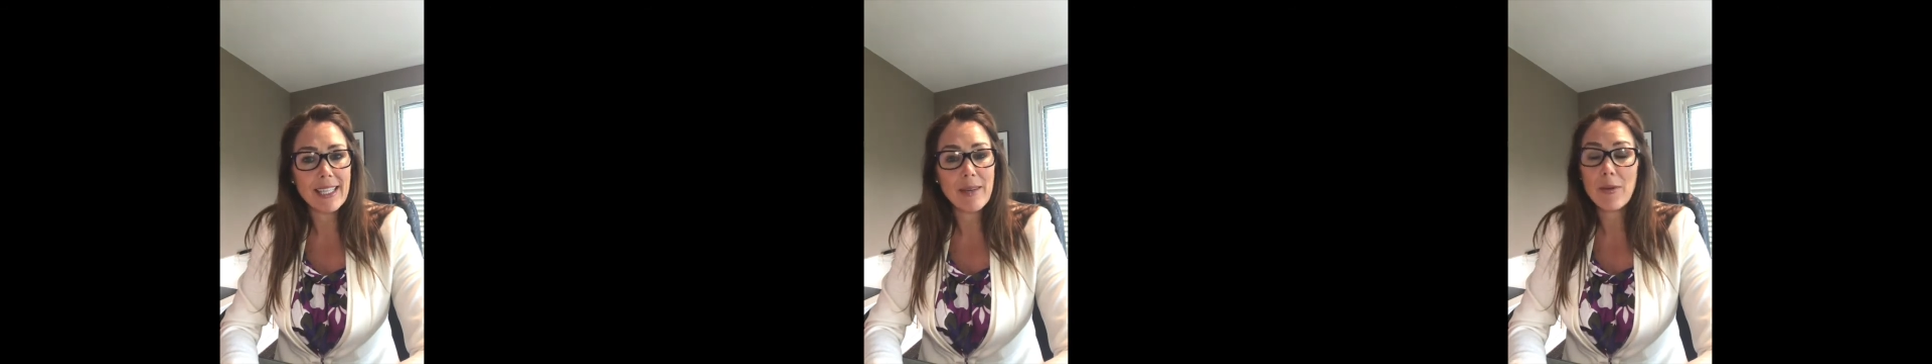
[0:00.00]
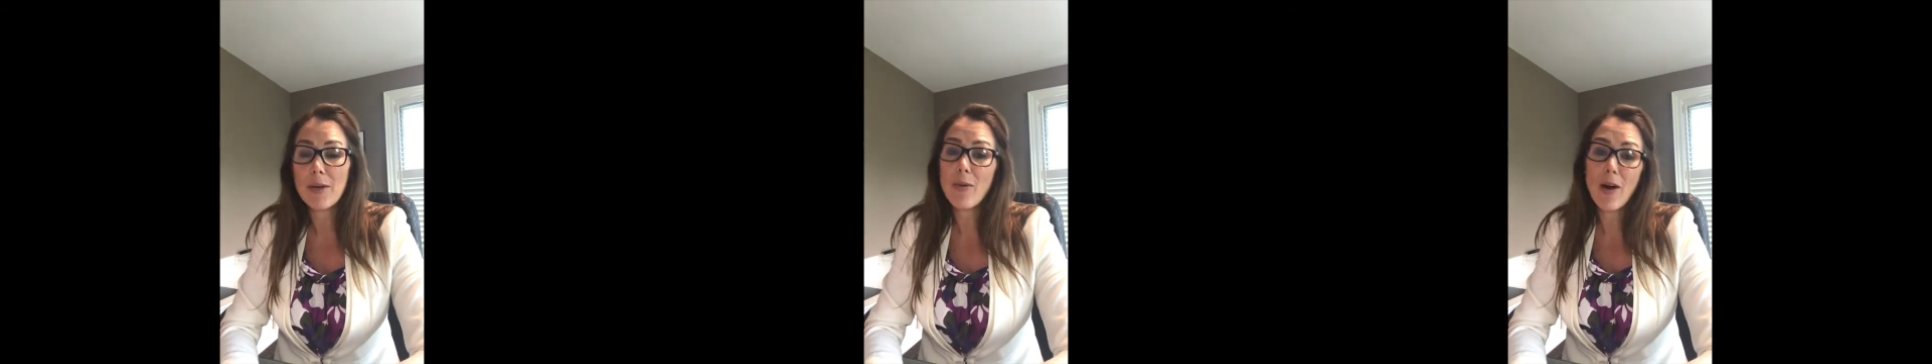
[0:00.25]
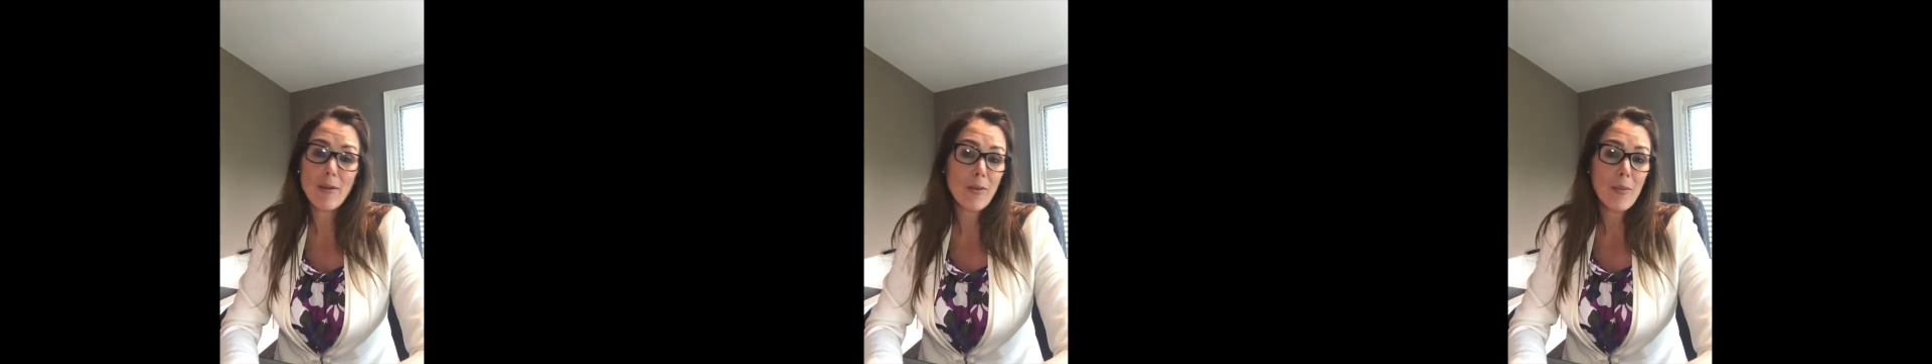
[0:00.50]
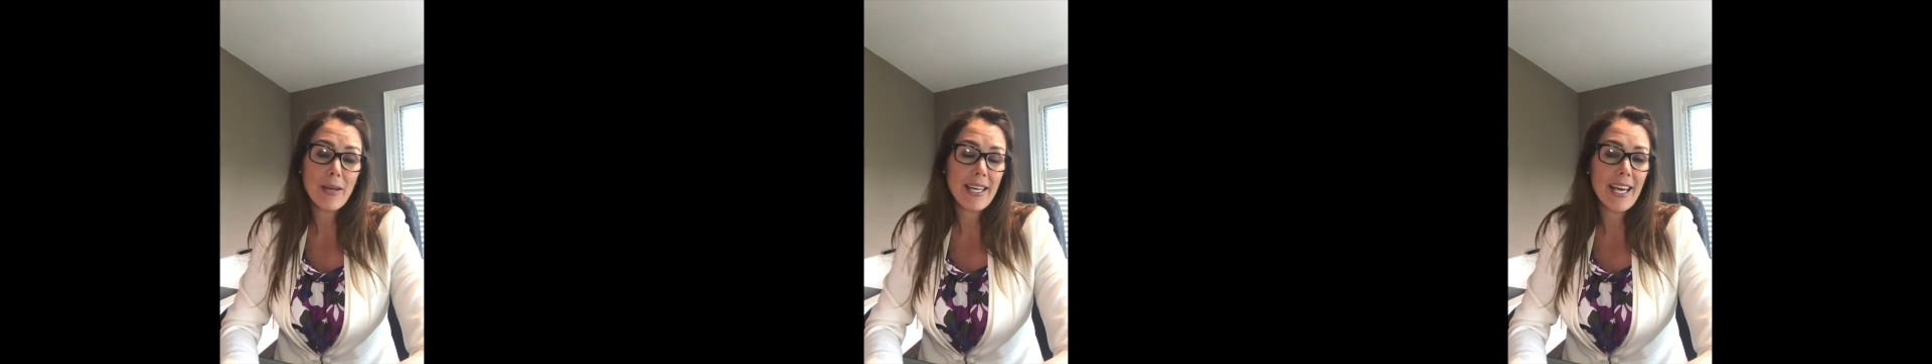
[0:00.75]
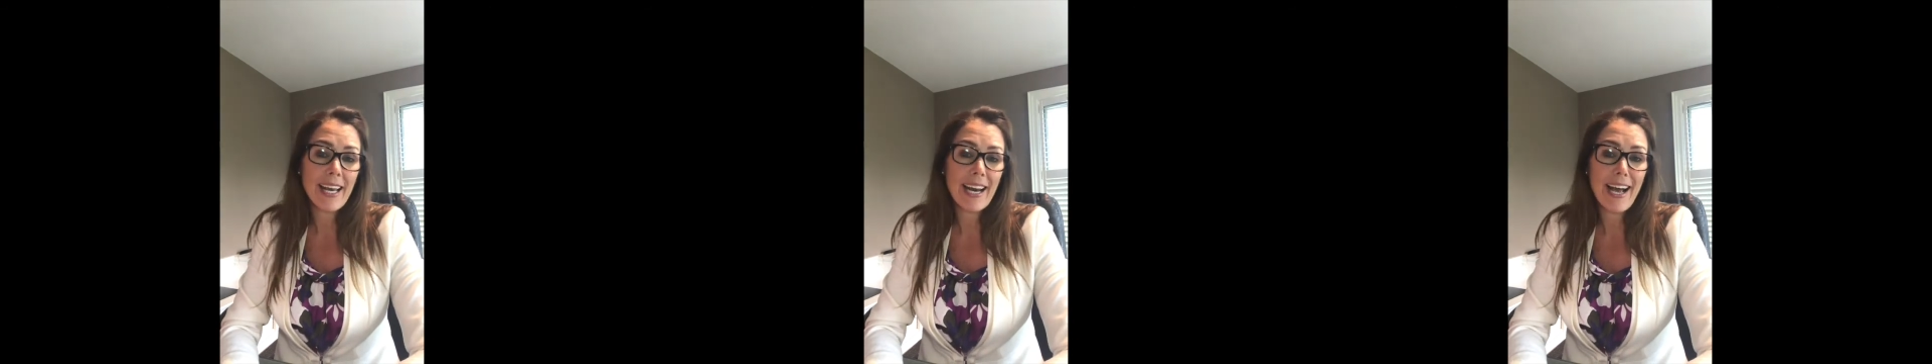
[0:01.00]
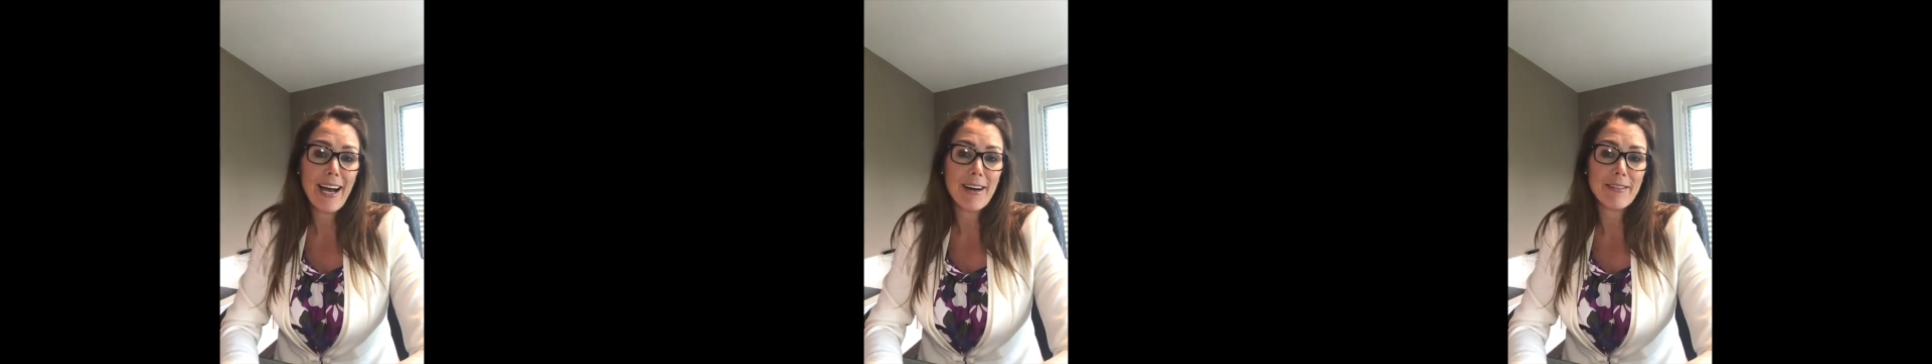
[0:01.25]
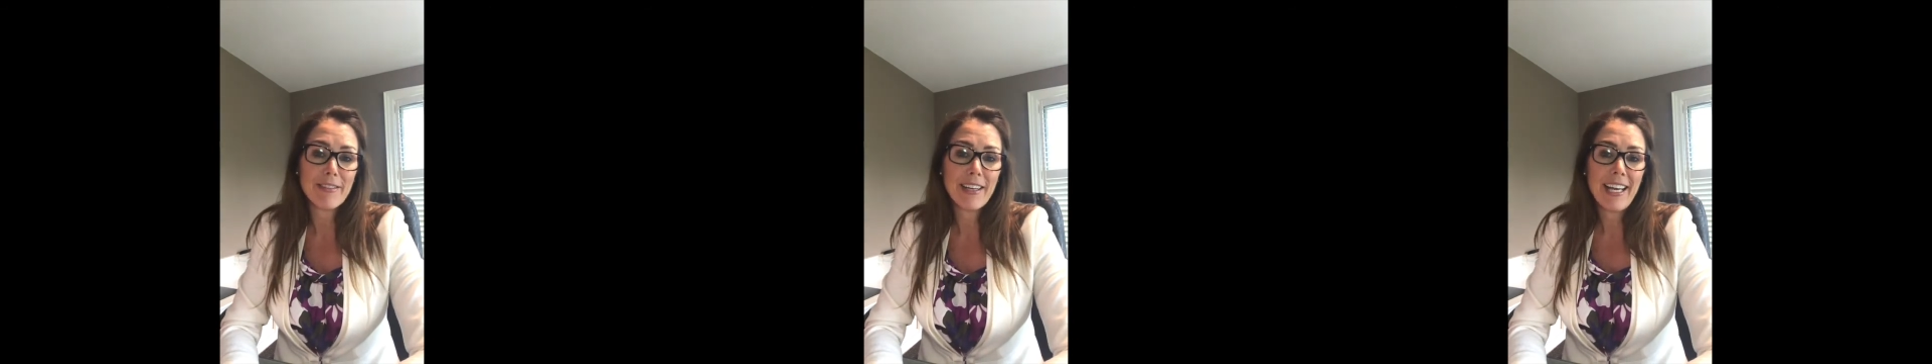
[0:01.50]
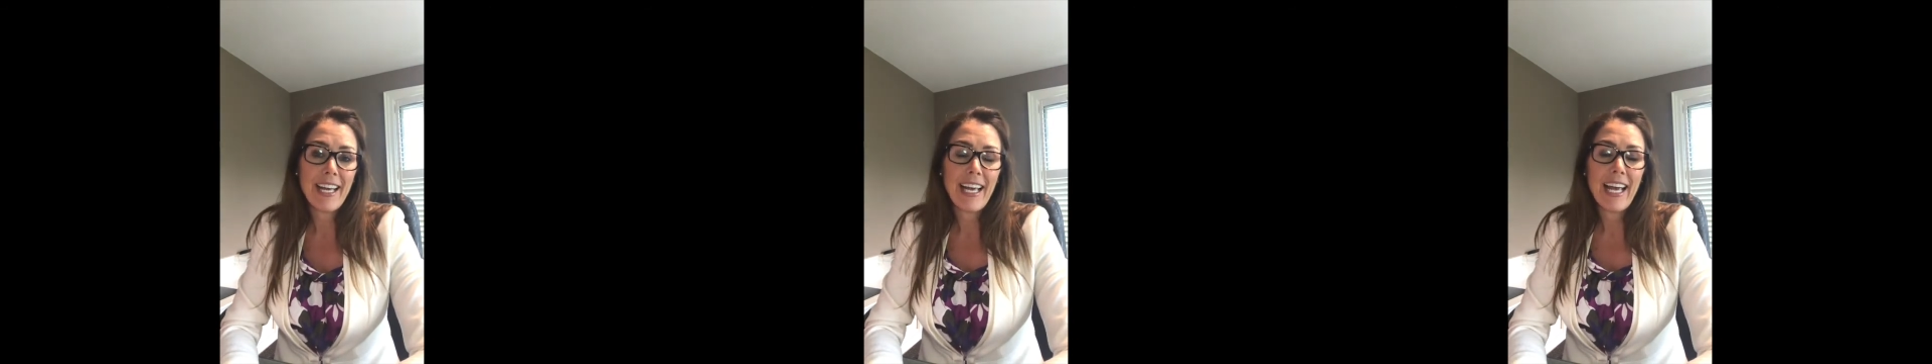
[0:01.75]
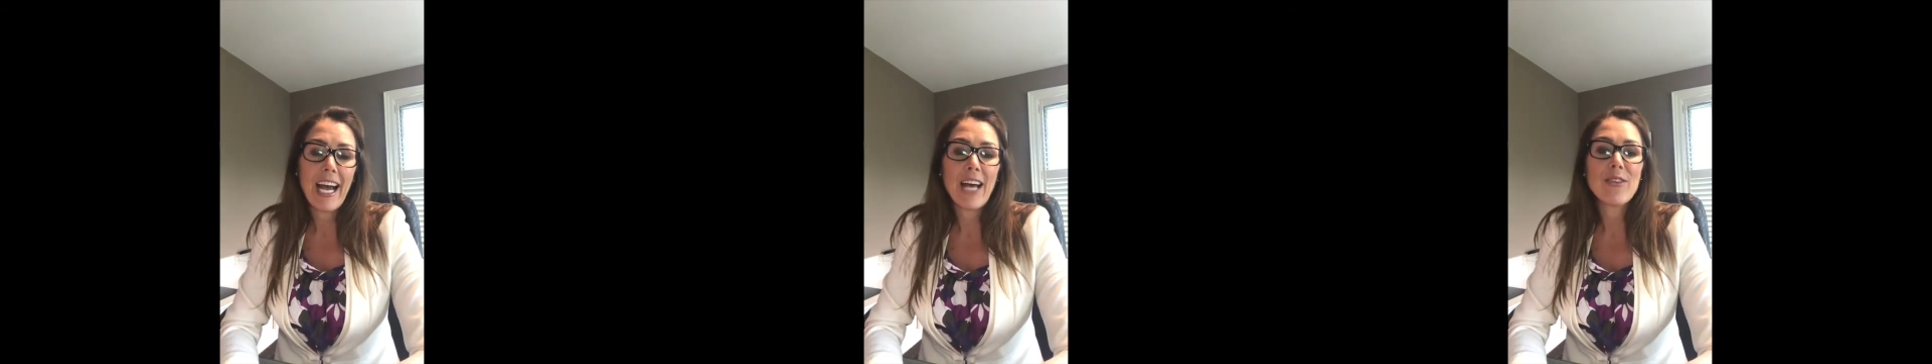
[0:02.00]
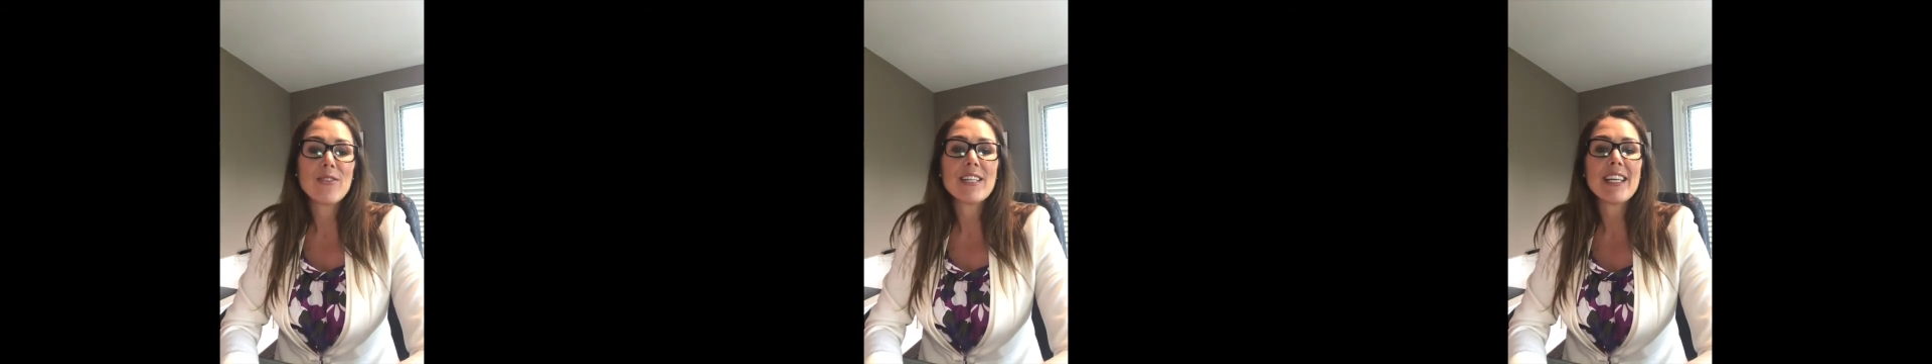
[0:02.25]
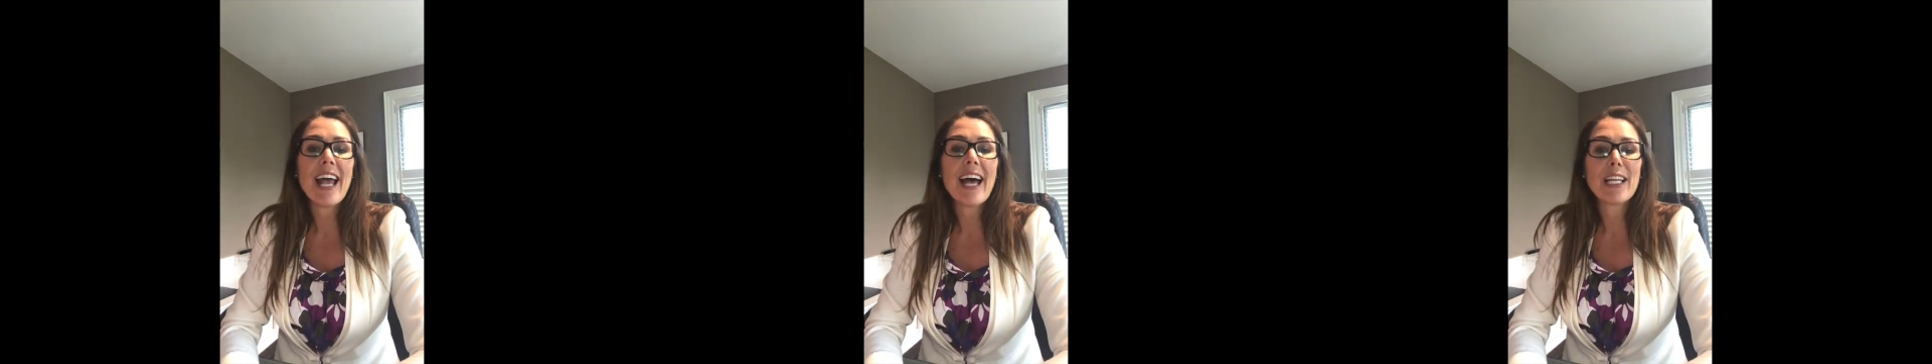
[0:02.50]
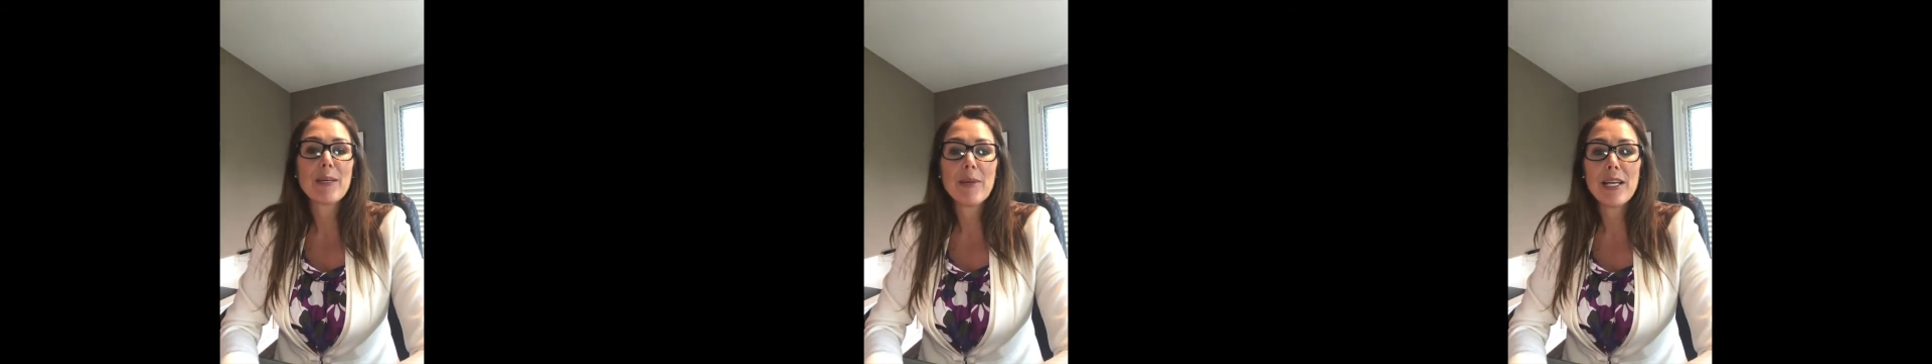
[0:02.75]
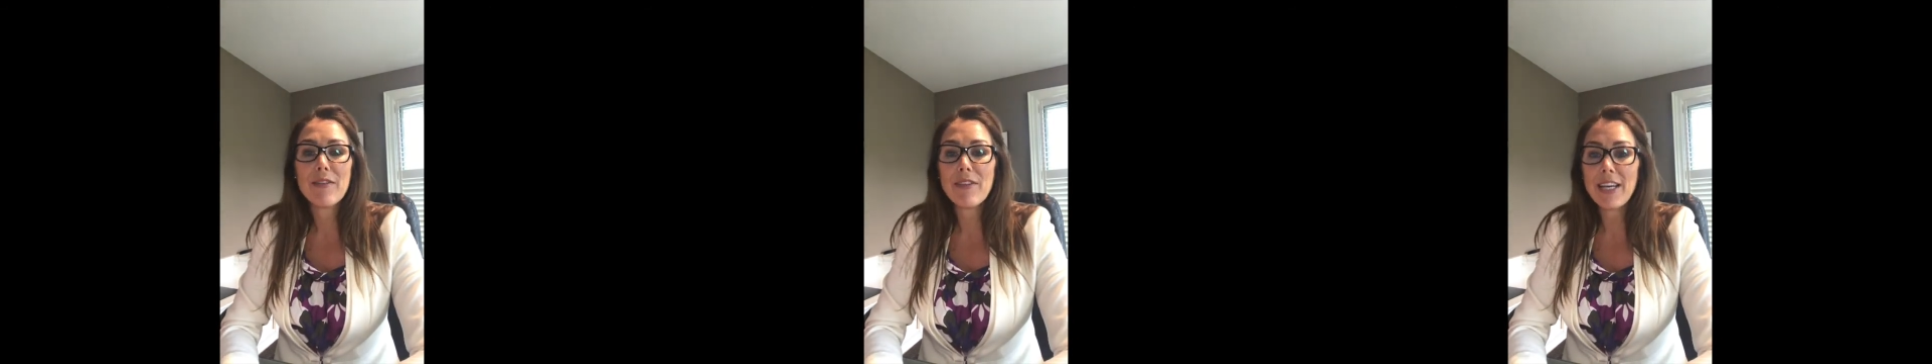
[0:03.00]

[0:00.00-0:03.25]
that we want what we can't have. And there's an element of